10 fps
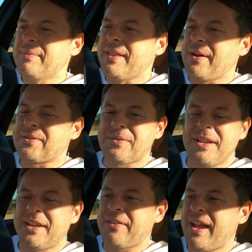That was
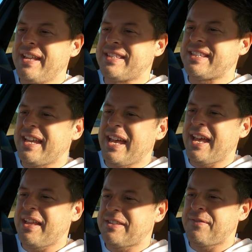really great
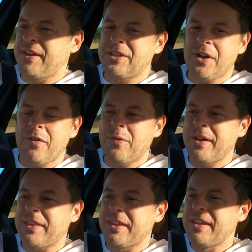uh, to finish off
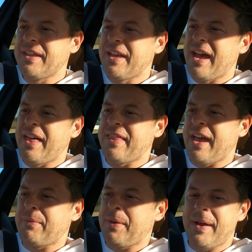with. And
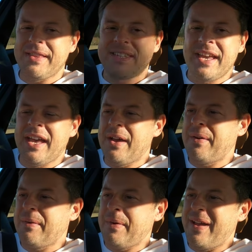then we went
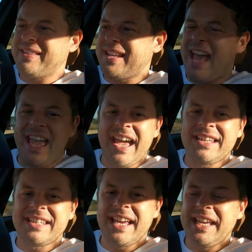to we went to
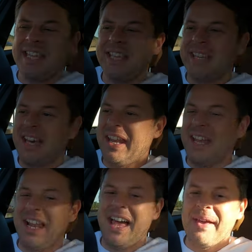AAC,
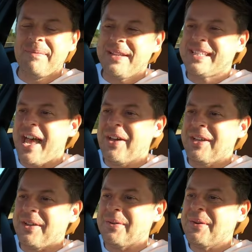and let me tell
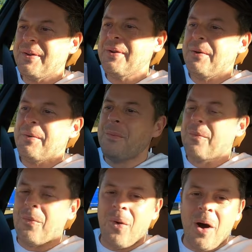you,
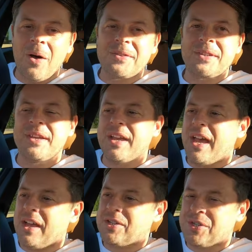what
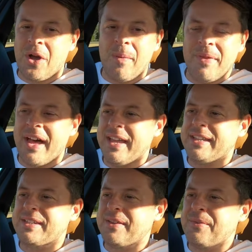a shop that
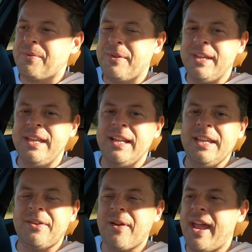is!
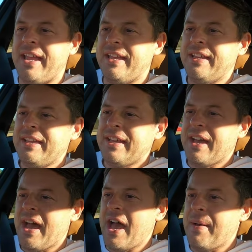Really great
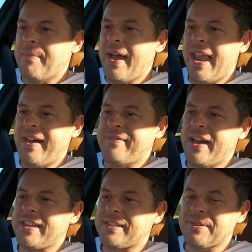um,
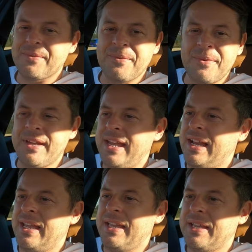LFS,
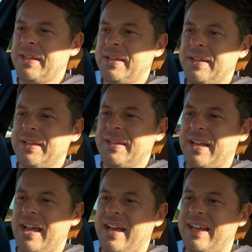really
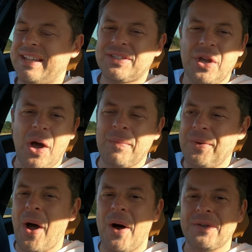
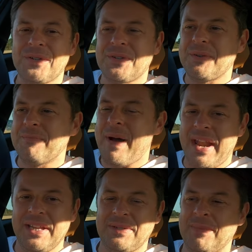top-notch
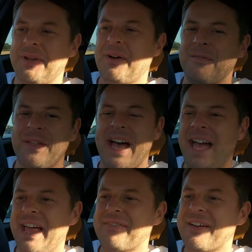management of that
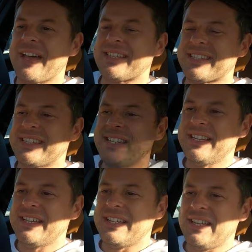LFS.
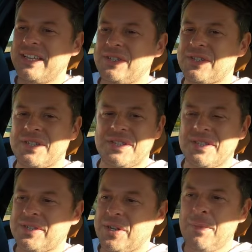You're
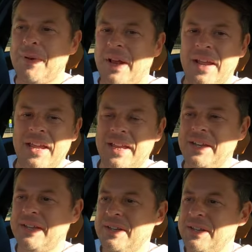just super
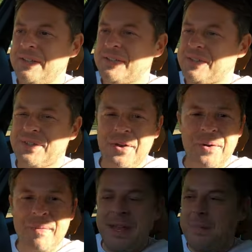clean,
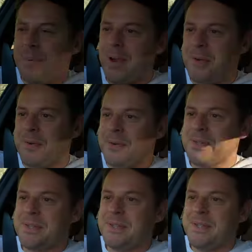so many
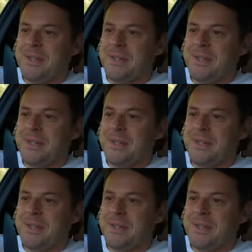products.